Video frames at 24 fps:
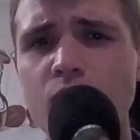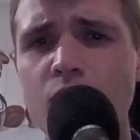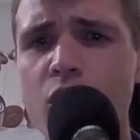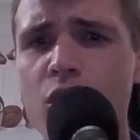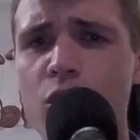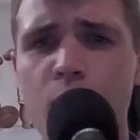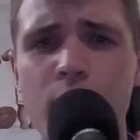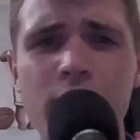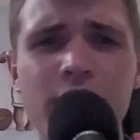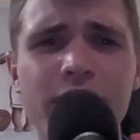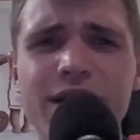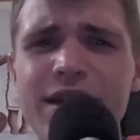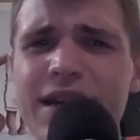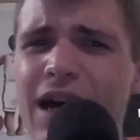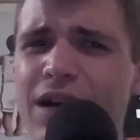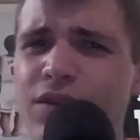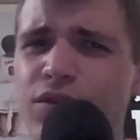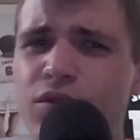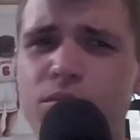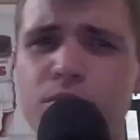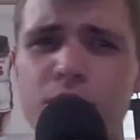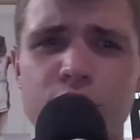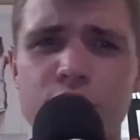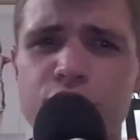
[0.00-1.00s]
Really not
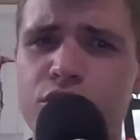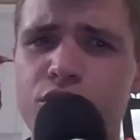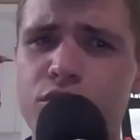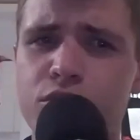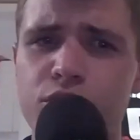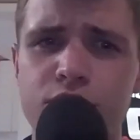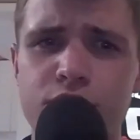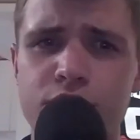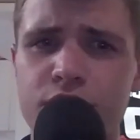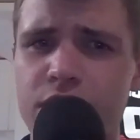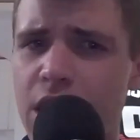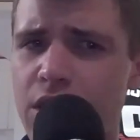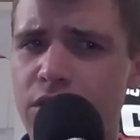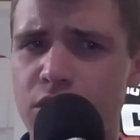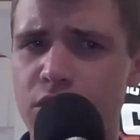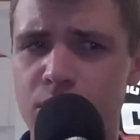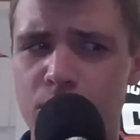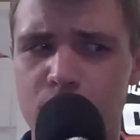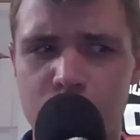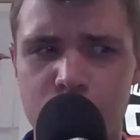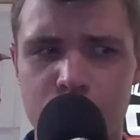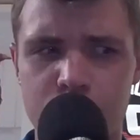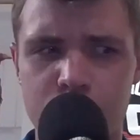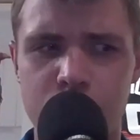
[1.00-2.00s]
too much news. Not too
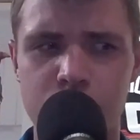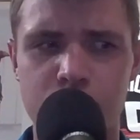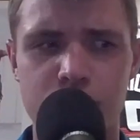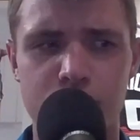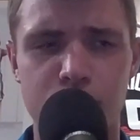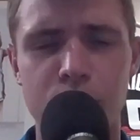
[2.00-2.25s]
much news.